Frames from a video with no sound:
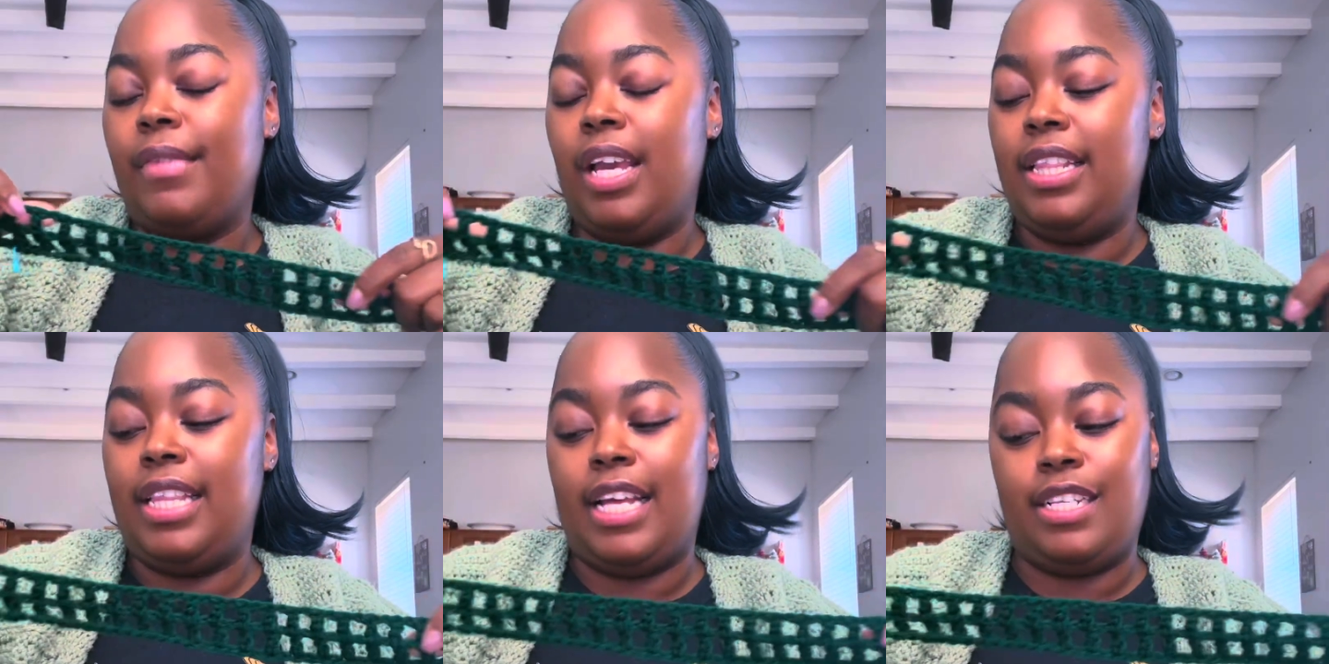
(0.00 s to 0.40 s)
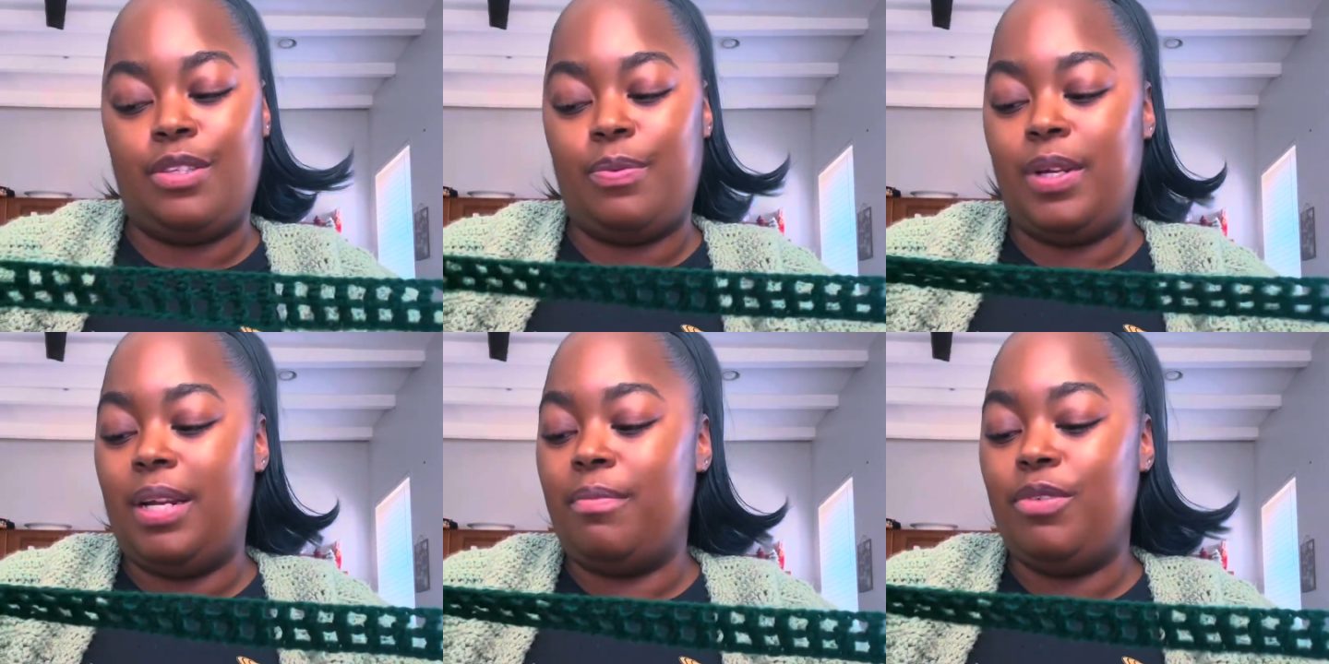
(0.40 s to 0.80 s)
that's
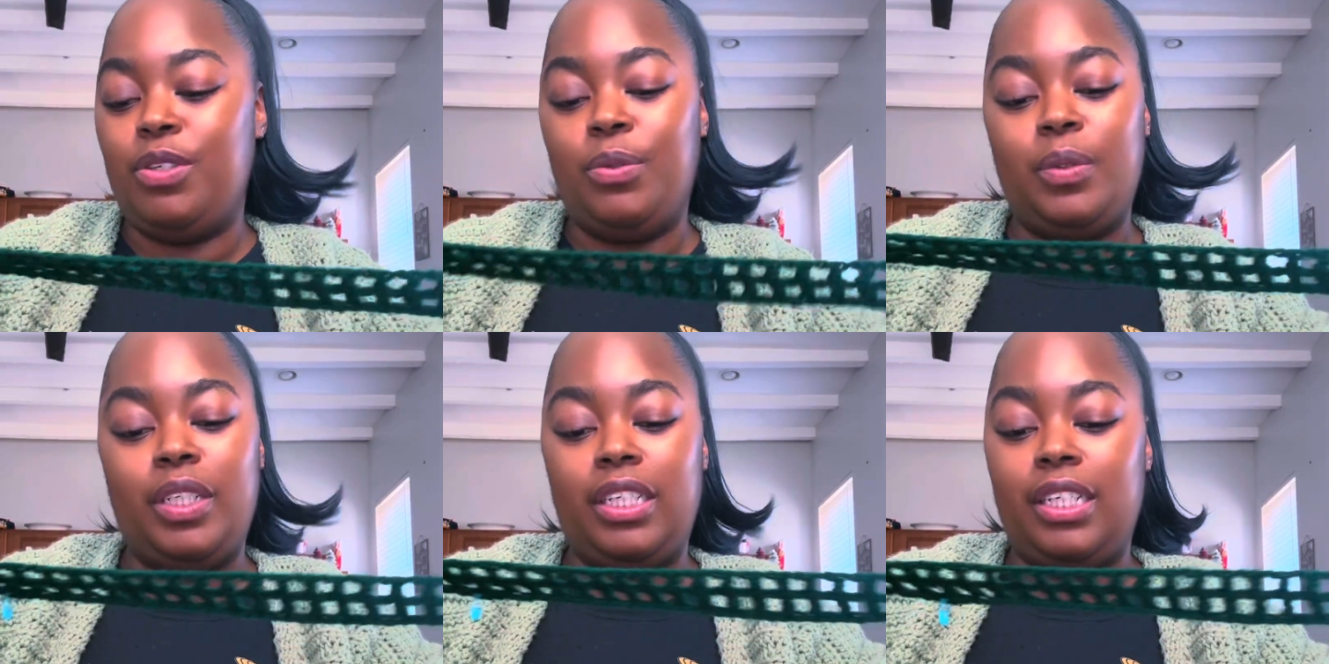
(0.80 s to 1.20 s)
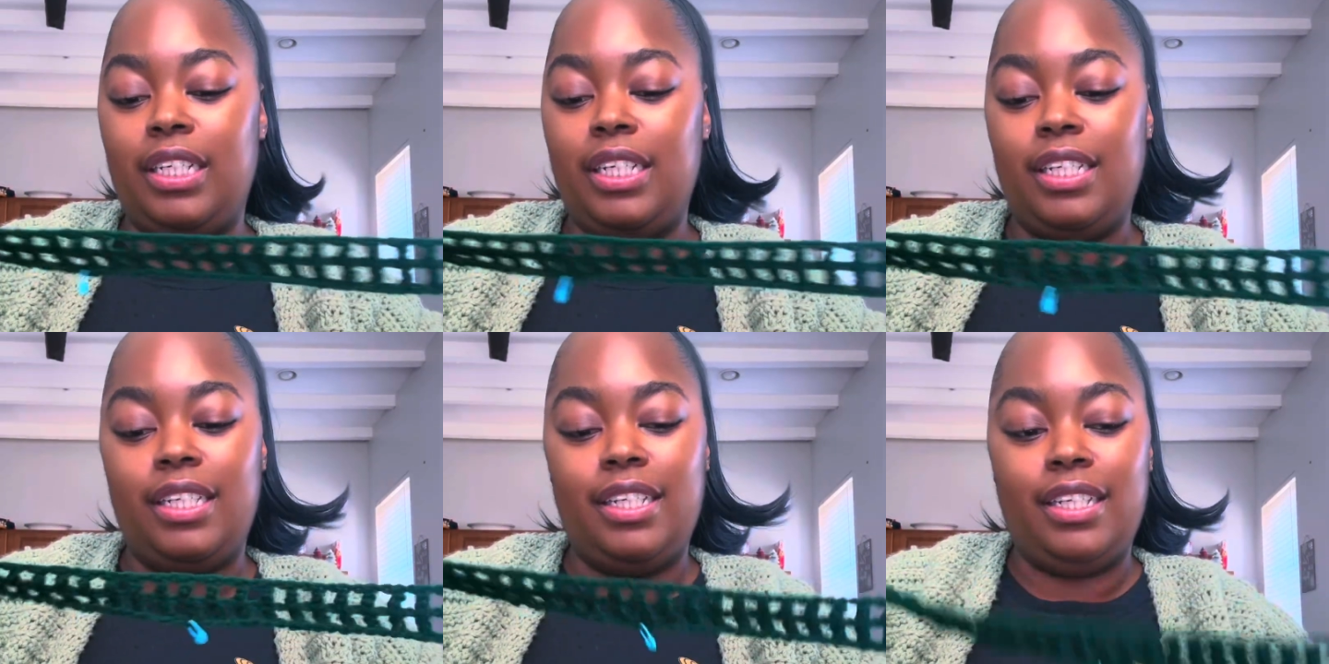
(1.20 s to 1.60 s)
what I'm doing.
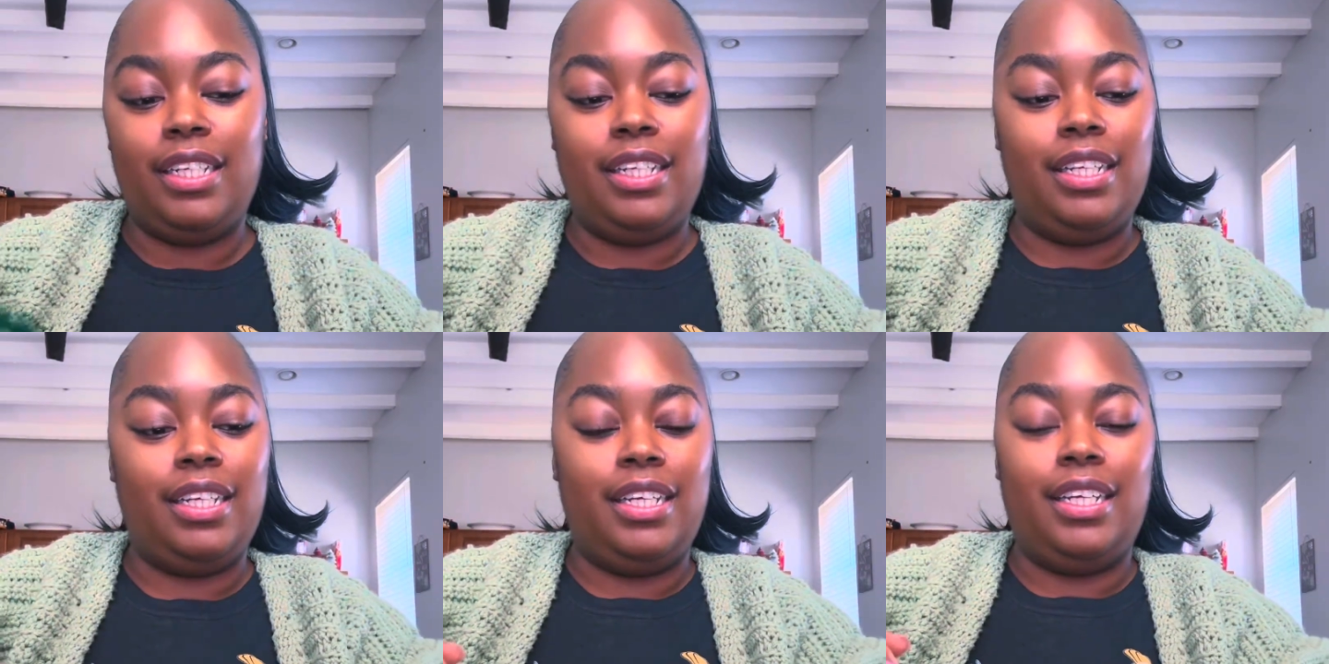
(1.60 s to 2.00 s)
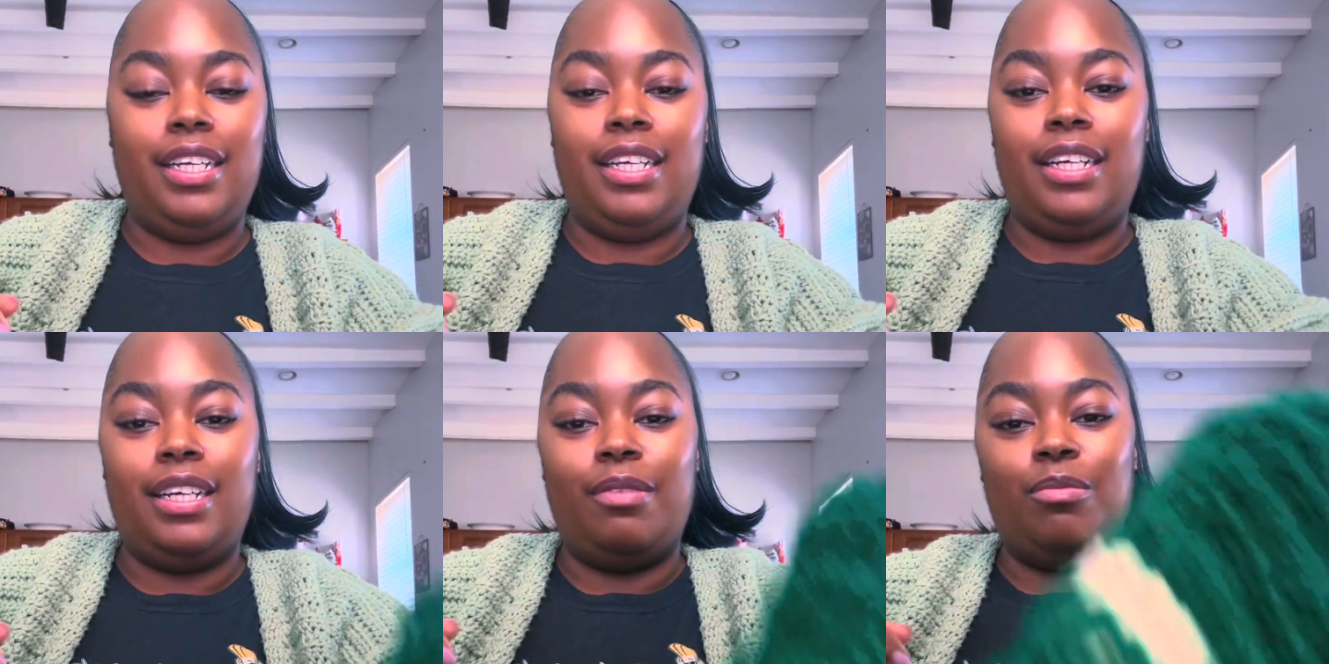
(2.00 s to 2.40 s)

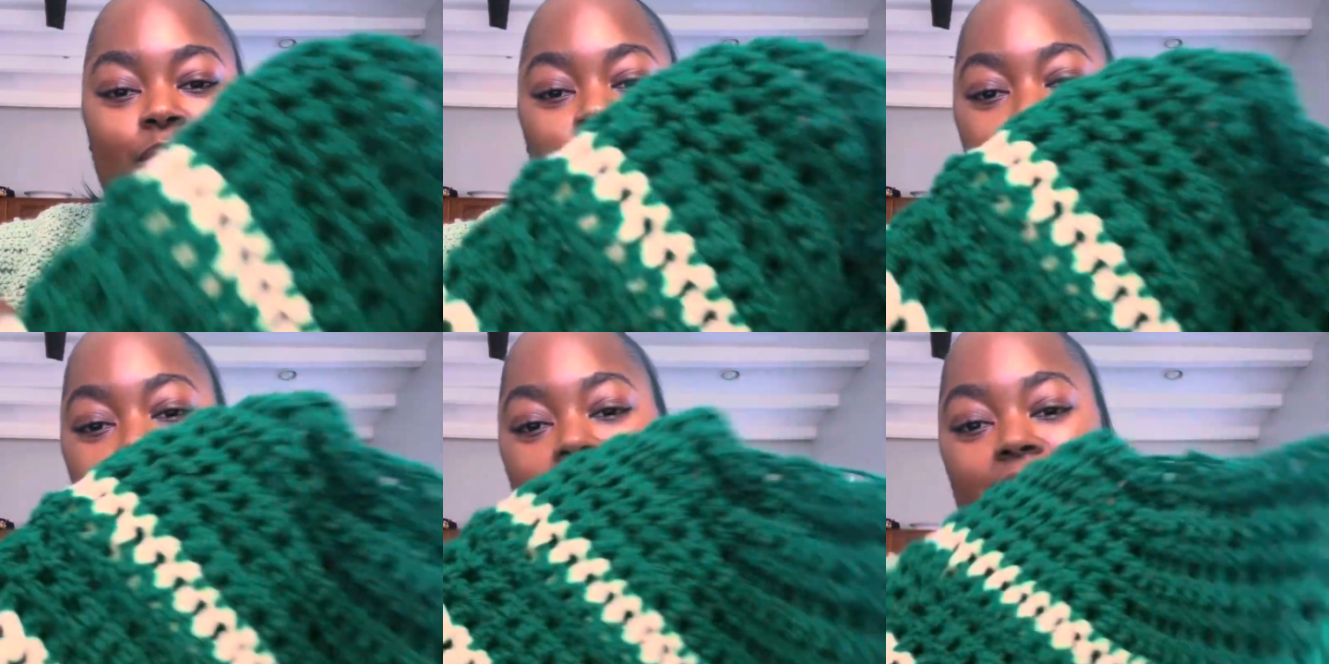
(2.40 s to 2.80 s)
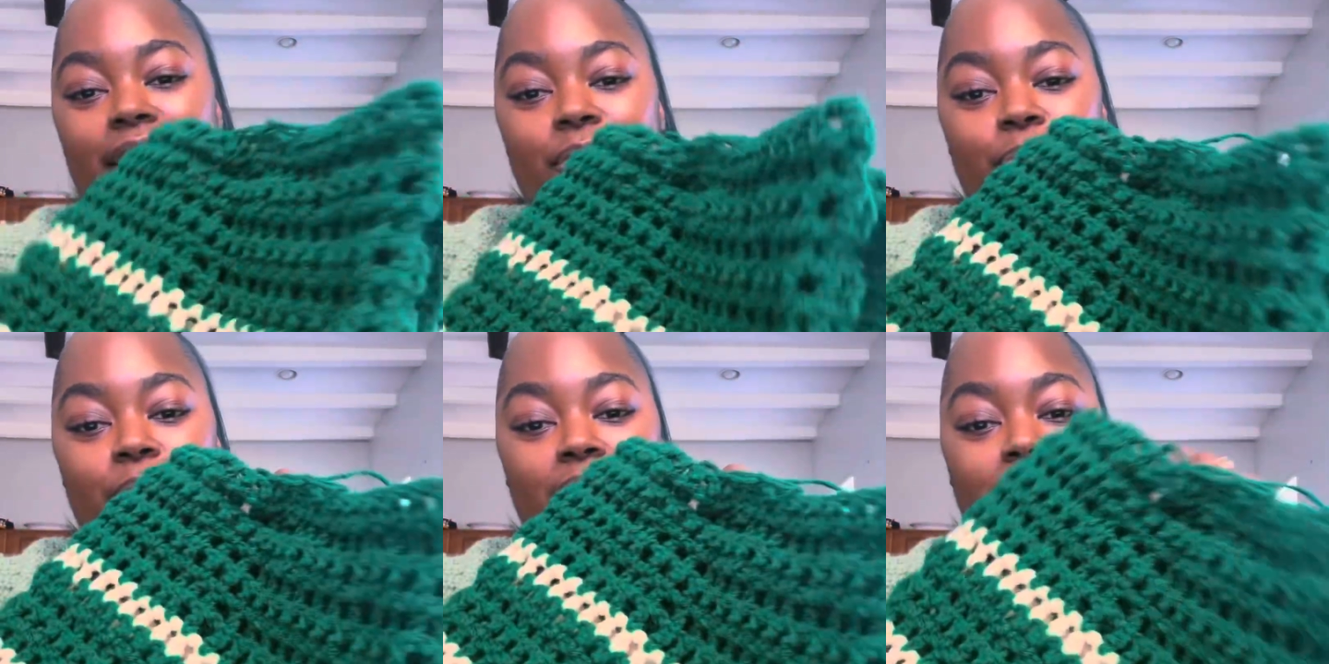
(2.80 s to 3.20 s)
I'm trying to
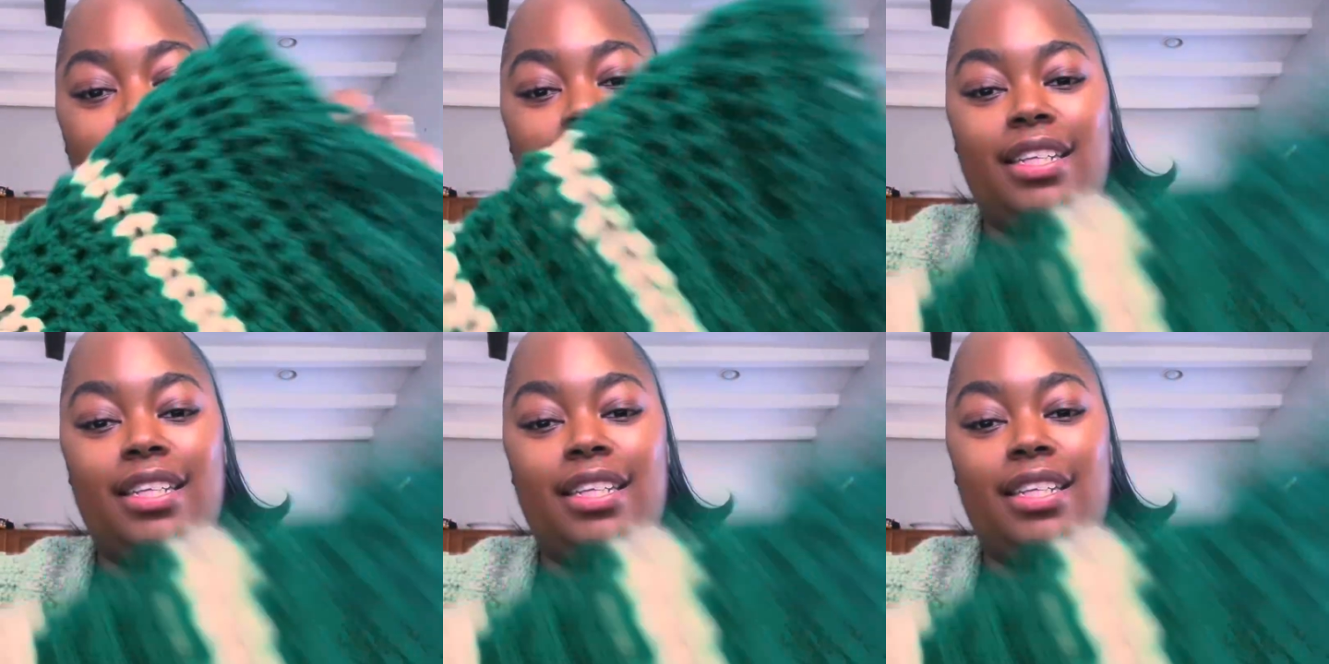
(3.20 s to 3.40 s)
get big